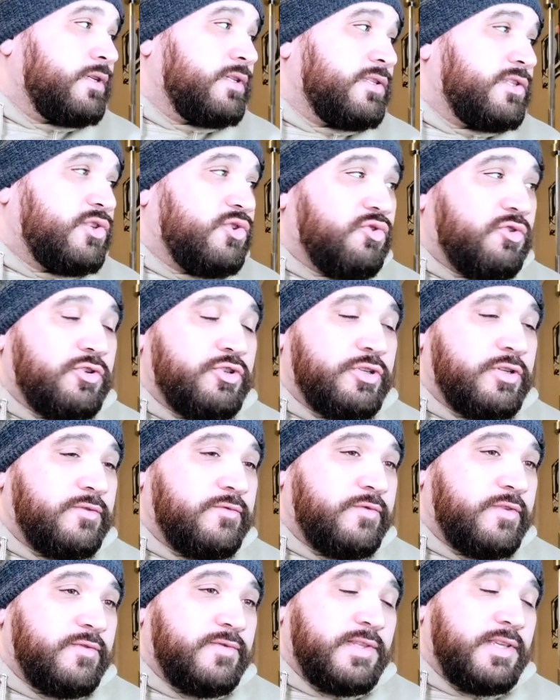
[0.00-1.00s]

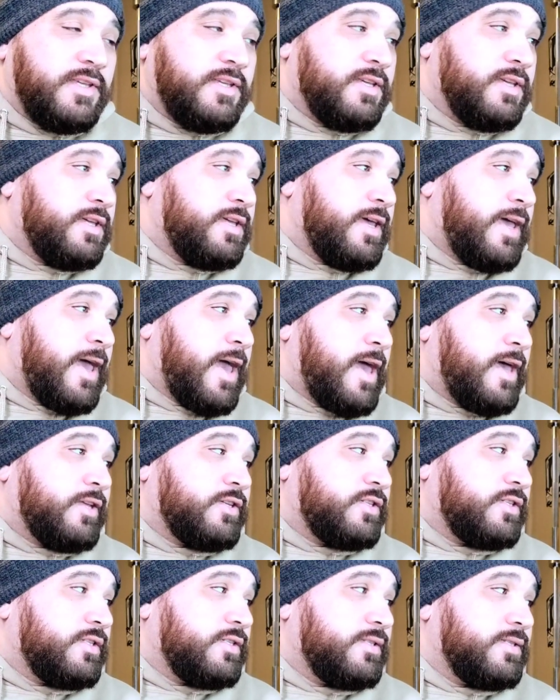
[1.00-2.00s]
250
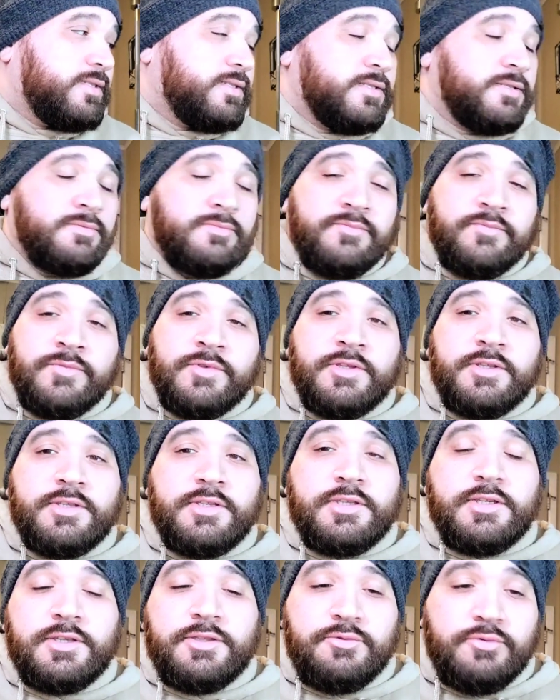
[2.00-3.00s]
gigahashes
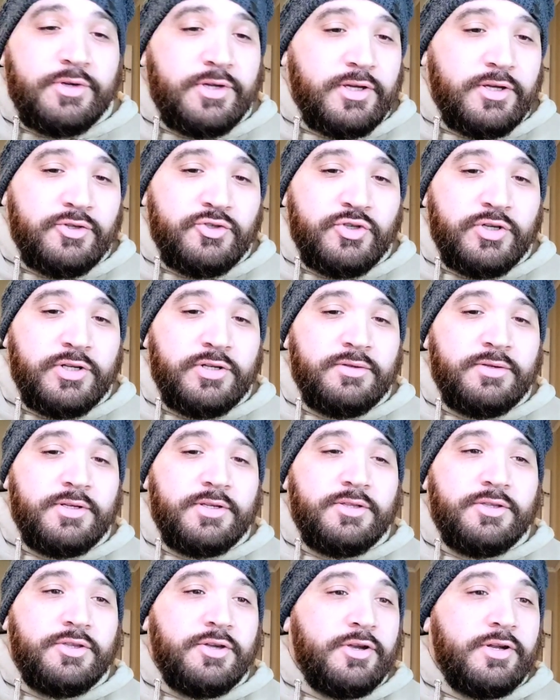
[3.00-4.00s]
to
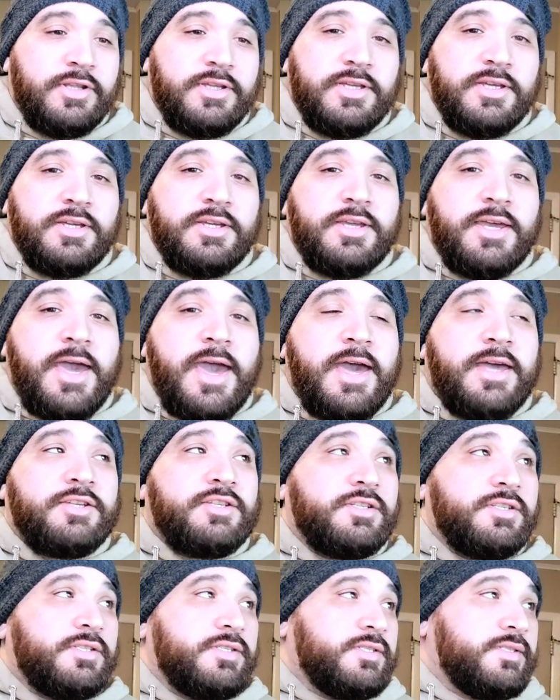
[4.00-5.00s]
330
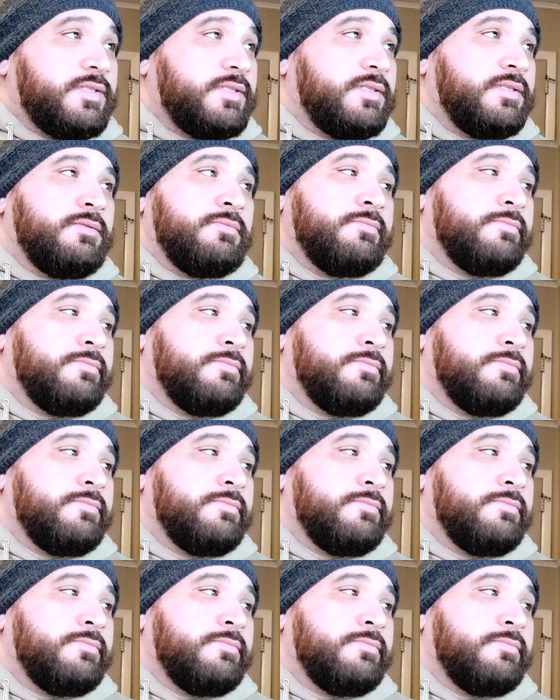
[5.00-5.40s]
gigahashes.